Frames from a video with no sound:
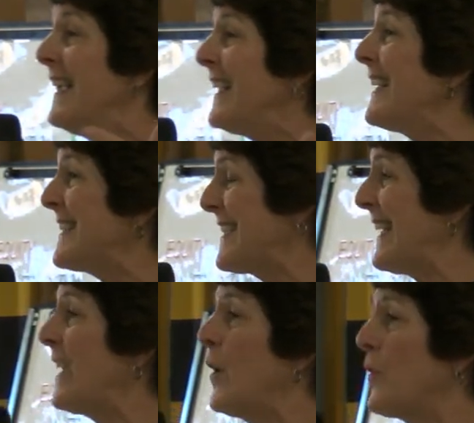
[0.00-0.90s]
kids
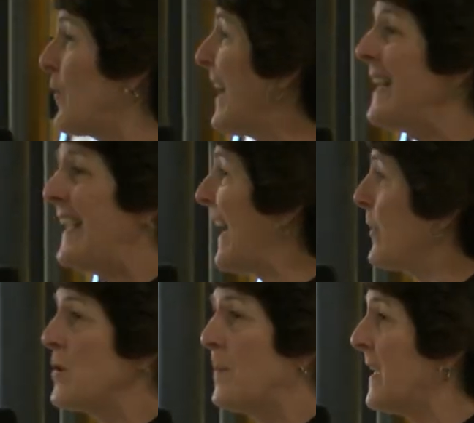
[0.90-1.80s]
sitting on the
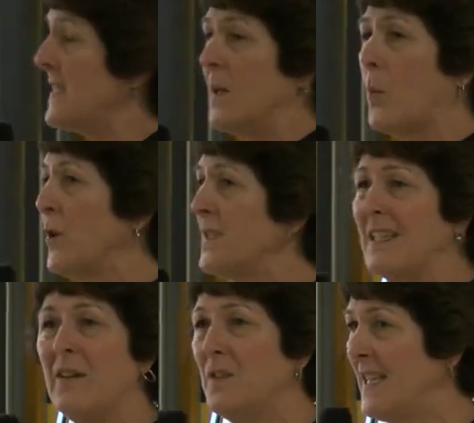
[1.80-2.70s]
radiators because there weren't
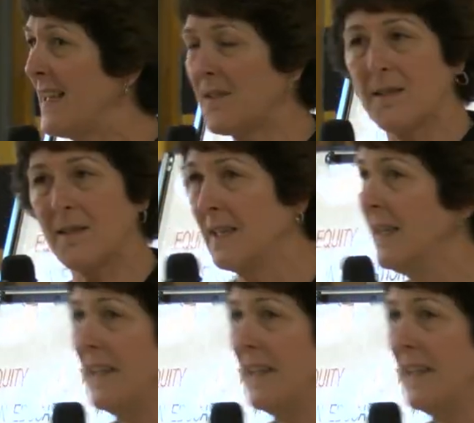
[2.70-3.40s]
enough desks